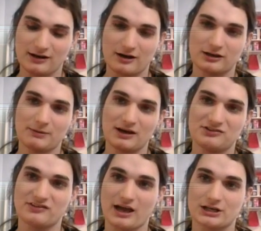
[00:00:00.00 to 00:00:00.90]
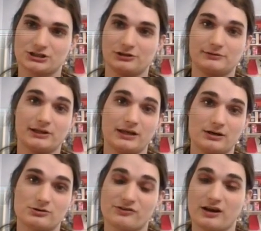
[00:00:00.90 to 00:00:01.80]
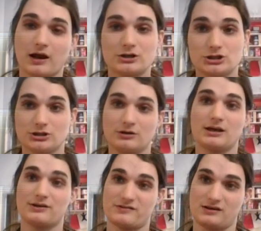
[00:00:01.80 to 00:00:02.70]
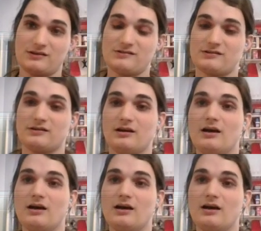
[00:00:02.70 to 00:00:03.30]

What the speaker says: occupies is actually really interesting and should exist.